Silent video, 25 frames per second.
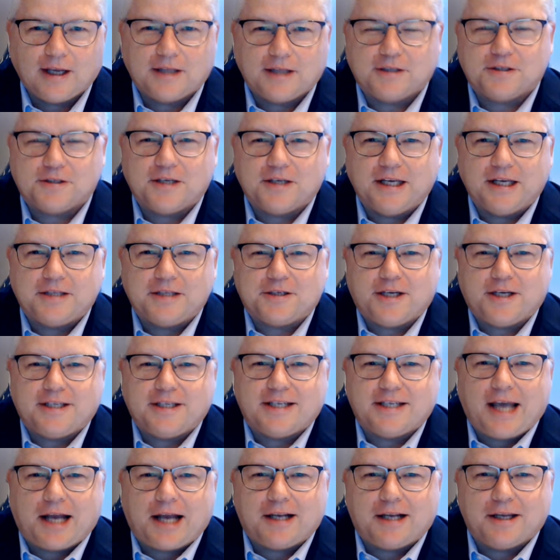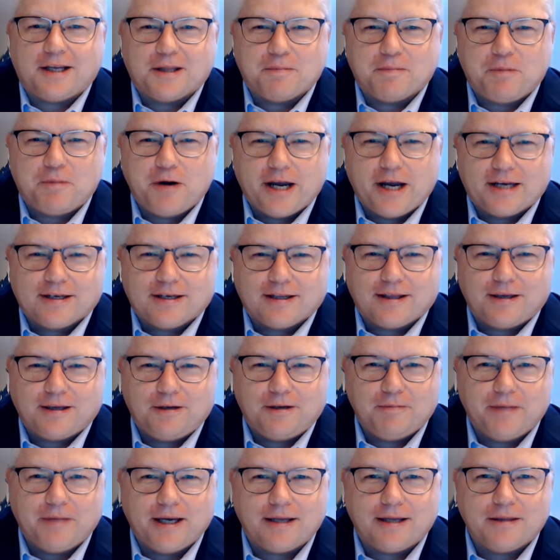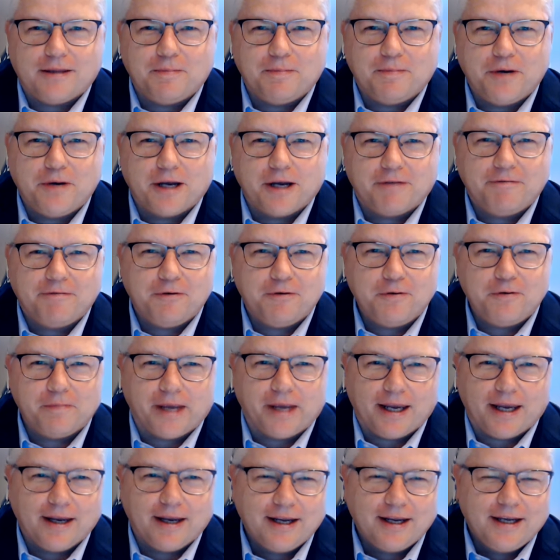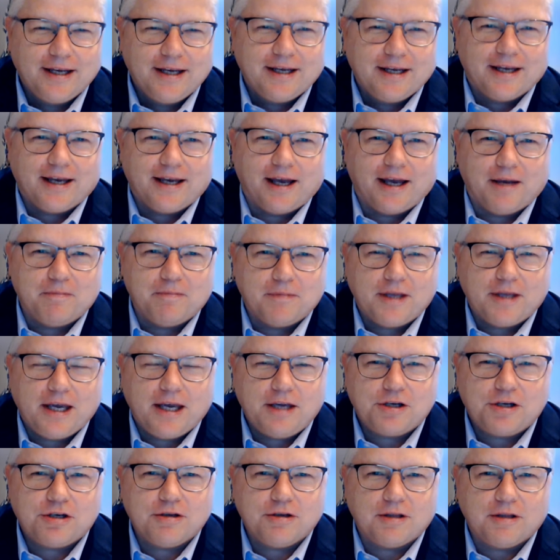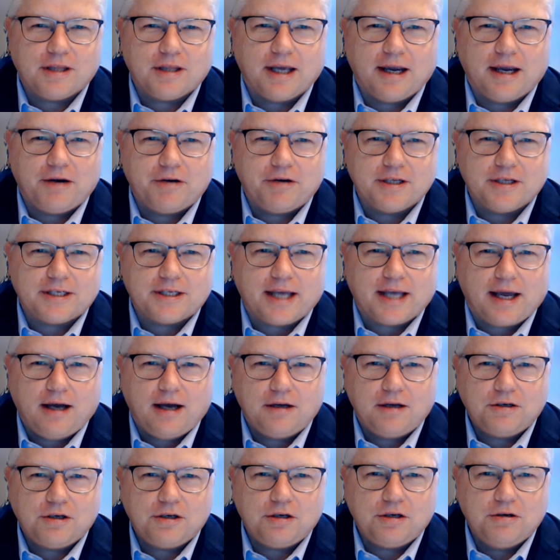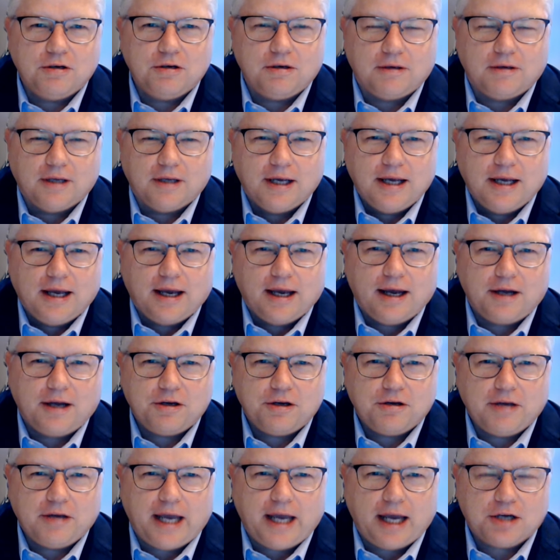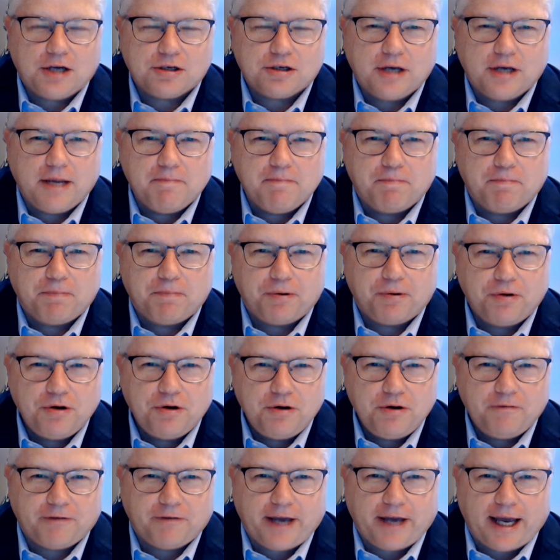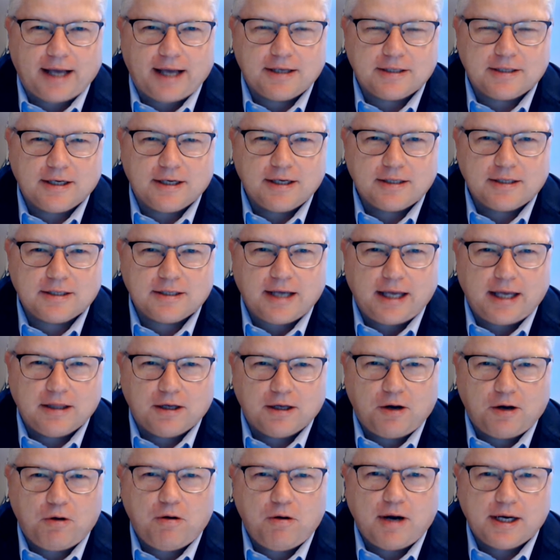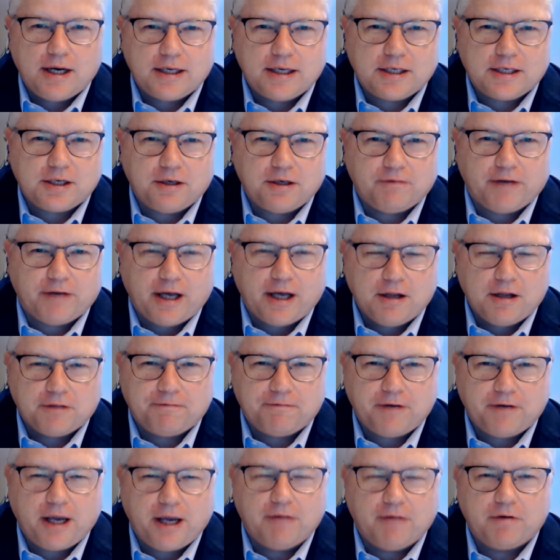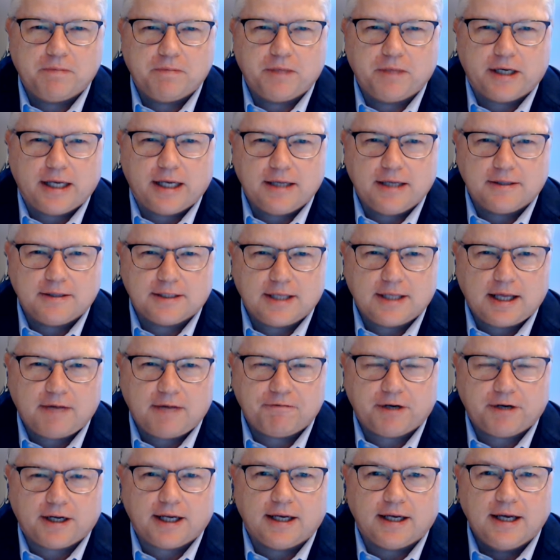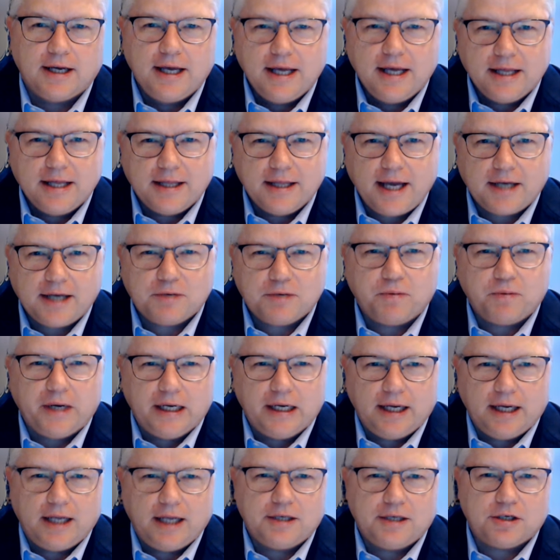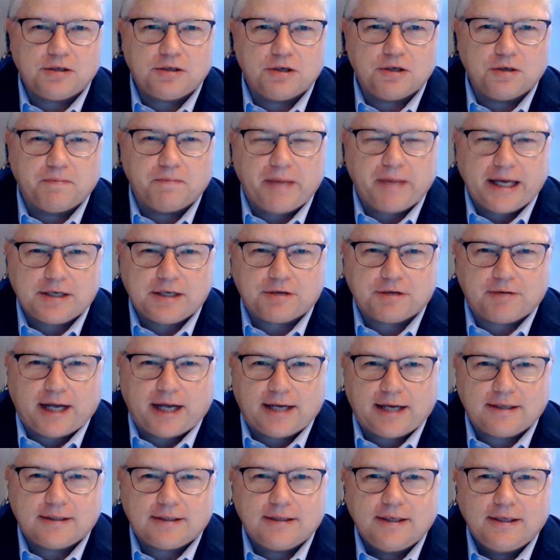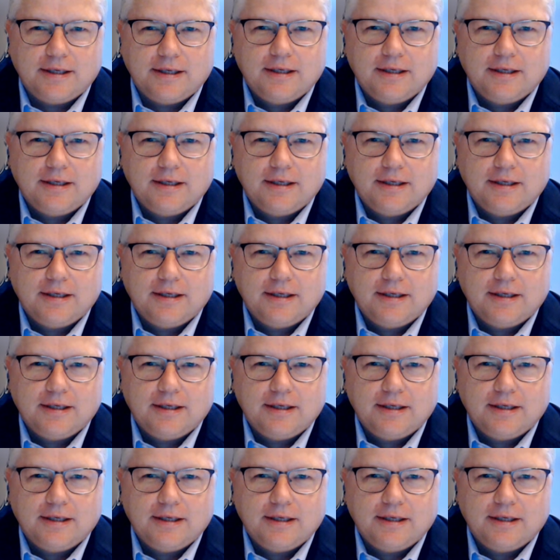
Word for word: It's, it's exactly the point. I think you make the point for me. Um, the issue there is how do you how do you actually improve access and the quality of health for everybody in South Africa? That we need to do better at.